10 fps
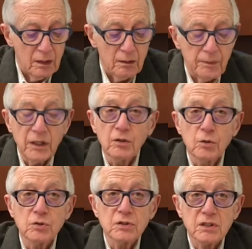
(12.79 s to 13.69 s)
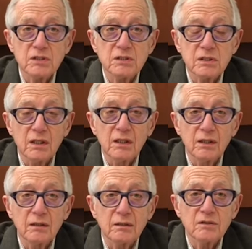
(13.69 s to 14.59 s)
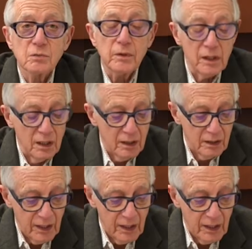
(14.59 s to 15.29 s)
The big news this week